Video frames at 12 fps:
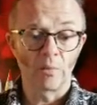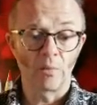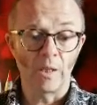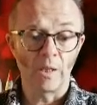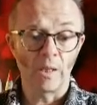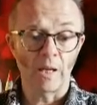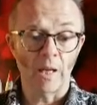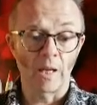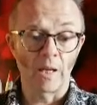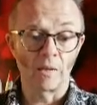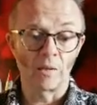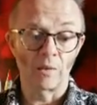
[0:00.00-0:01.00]
we
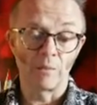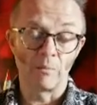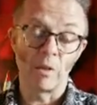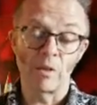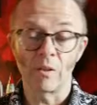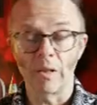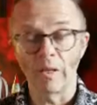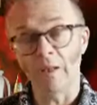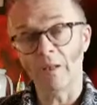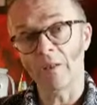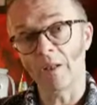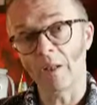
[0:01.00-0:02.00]
had, much
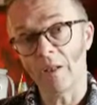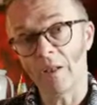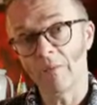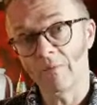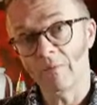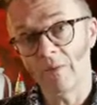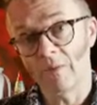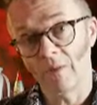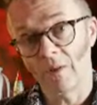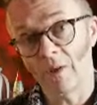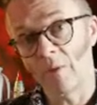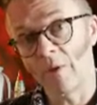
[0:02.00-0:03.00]
like the
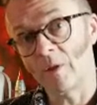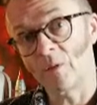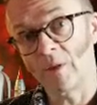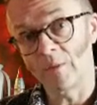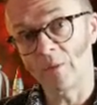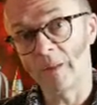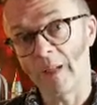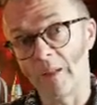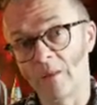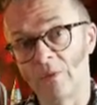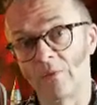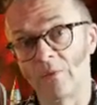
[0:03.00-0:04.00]
original Evil
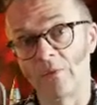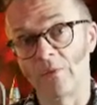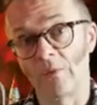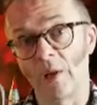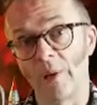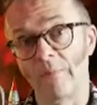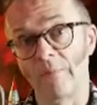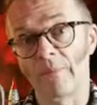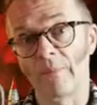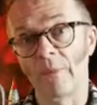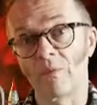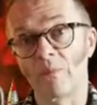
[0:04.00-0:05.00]
Dead,
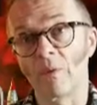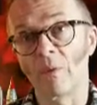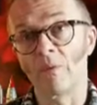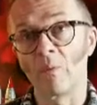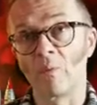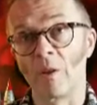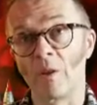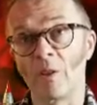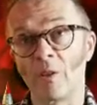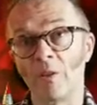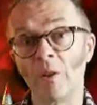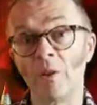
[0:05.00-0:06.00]
were obliged
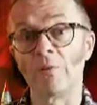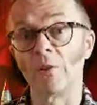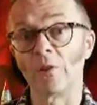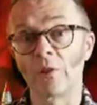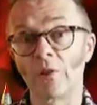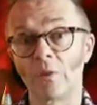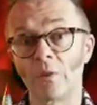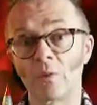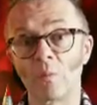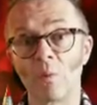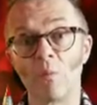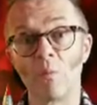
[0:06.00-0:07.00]
to do two
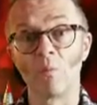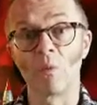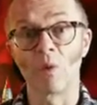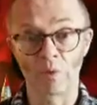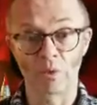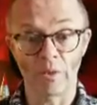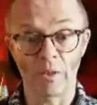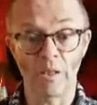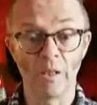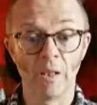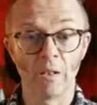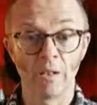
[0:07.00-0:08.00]
versions, one which was
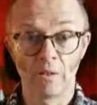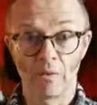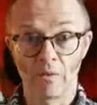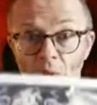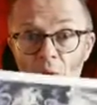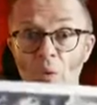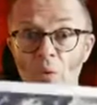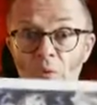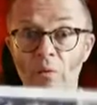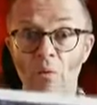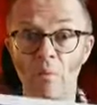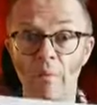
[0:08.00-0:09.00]
the quad
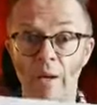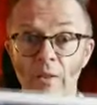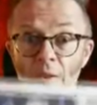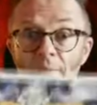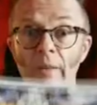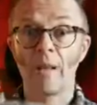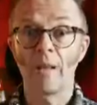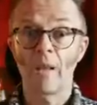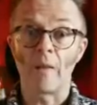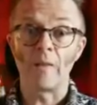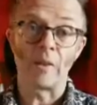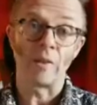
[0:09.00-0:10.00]
format,
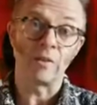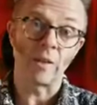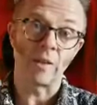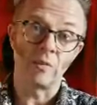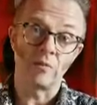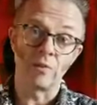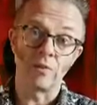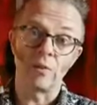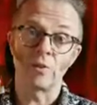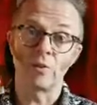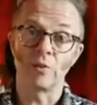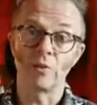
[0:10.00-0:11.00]
and then a second
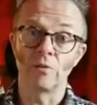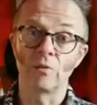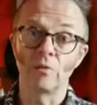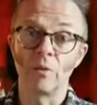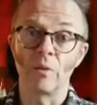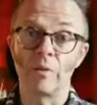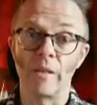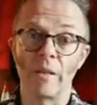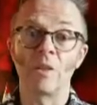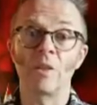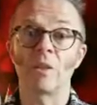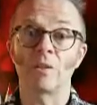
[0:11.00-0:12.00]
version for the
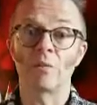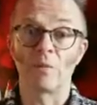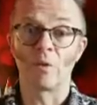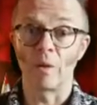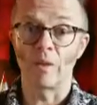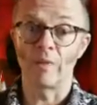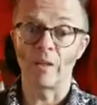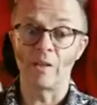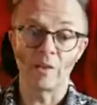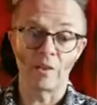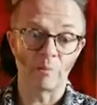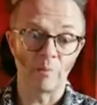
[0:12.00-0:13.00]
VHS format,
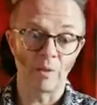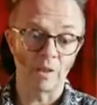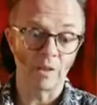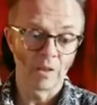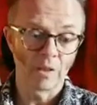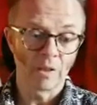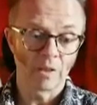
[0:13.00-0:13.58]
VHS being